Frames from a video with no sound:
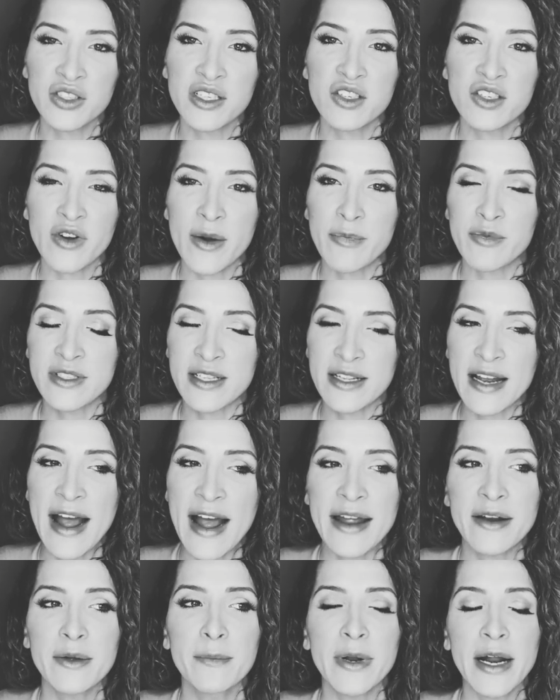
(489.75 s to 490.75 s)
one time
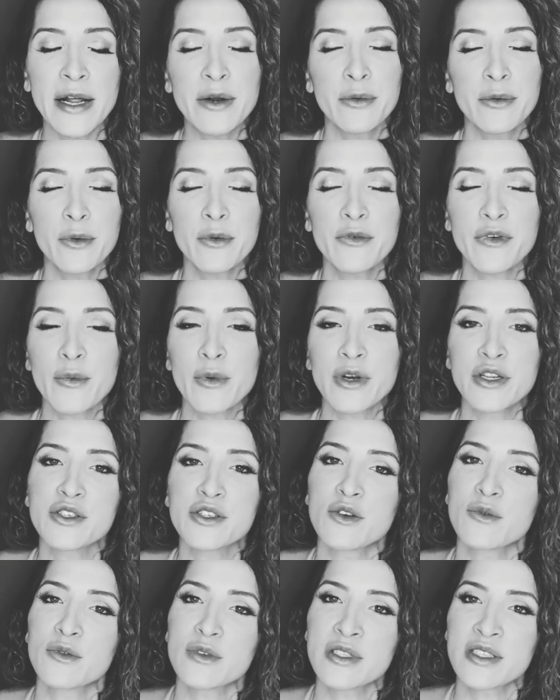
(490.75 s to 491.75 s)
that she was
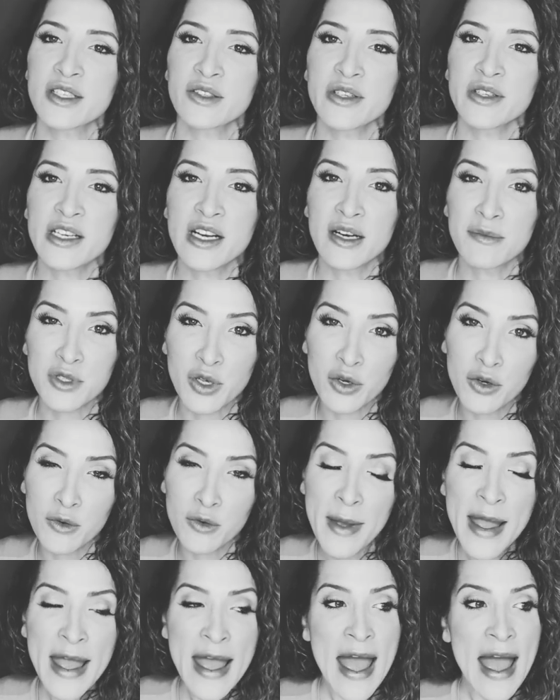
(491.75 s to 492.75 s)
afraid of the pain
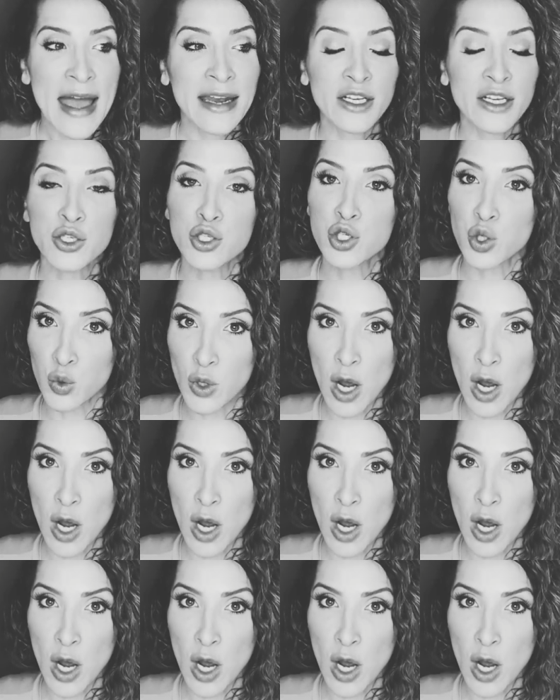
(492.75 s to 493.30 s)
of a tattoo.